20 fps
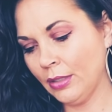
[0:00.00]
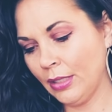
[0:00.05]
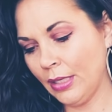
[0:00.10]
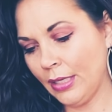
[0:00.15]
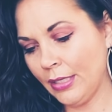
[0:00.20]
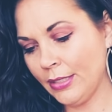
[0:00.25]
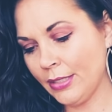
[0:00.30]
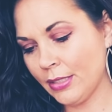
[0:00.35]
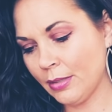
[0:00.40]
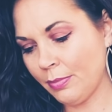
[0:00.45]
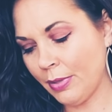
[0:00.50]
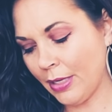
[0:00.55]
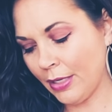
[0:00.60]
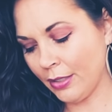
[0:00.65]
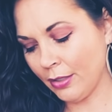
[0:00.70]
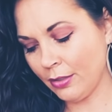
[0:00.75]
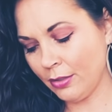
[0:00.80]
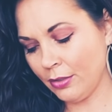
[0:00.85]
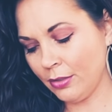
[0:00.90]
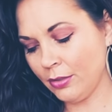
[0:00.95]
Ace of
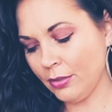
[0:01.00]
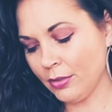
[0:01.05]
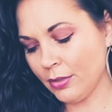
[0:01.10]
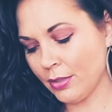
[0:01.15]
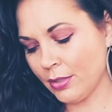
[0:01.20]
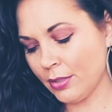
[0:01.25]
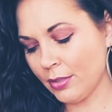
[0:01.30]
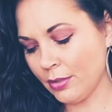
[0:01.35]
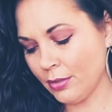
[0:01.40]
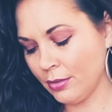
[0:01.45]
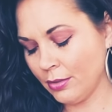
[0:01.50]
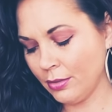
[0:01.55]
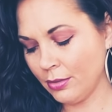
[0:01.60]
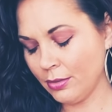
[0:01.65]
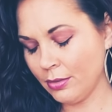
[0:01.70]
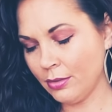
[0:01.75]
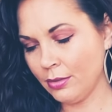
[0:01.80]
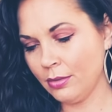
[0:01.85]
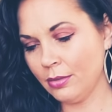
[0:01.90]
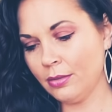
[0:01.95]
Pentacles,
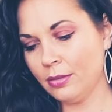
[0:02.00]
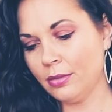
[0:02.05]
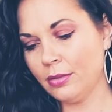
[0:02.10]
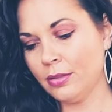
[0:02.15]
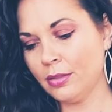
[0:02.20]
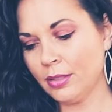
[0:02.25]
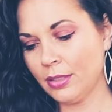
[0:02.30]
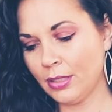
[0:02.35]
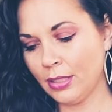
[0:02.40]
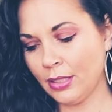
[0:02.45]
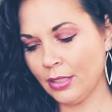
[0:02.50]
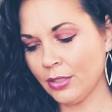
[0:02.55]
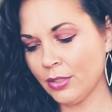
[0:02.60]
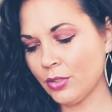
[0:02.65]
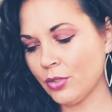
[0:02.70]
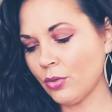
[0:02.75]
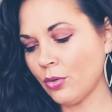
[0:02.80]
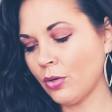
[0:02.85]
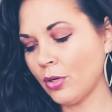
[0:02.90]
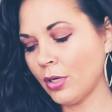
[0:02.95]
King of
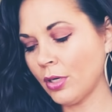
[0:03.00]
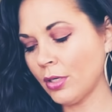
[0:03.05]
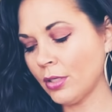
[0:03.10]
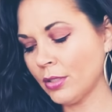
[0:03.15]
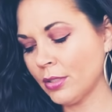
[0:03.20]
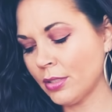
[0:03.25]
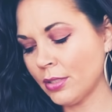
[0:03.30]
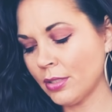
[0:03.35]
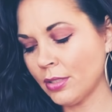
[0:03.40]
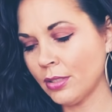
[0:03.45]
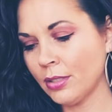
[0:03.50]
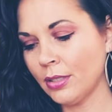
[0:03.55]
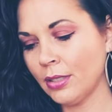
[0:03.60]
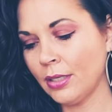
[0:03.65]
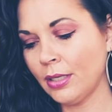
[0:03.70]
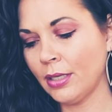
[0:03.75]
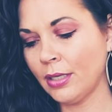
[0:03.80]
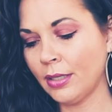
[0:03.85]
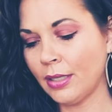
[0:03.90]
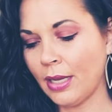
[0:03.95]
Swords,
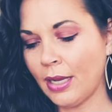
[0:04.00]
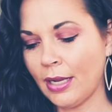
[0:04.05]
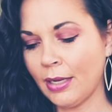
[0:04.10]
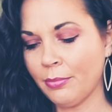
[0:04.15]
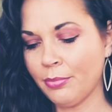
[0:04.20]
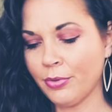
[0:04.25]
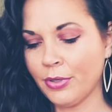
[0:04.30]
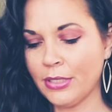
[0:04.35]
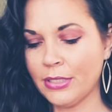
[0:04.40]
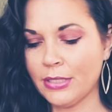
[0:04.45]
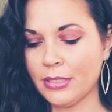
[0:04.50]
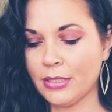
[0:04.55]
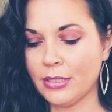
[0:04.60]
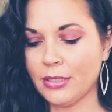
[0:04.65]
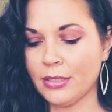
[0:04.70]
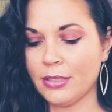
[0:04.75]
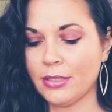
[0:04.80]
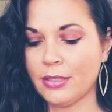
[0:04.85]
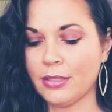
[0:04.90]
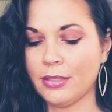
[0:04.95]
and the High
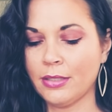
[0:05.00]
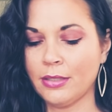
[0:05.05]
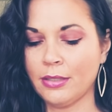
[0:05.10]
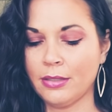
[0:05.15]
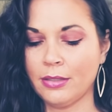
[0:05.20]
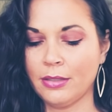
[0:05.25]
Priestess.